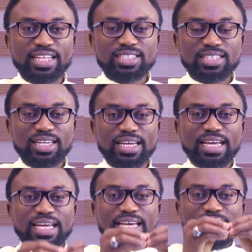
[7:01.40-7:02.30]
get
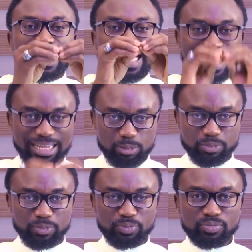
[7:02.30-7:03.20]

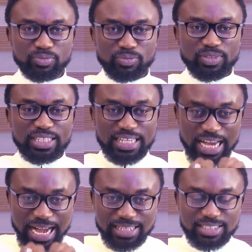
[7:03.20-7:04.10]
help, the
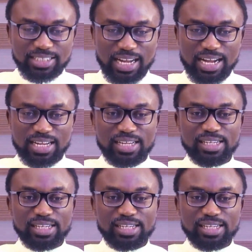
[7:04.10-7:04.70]
answer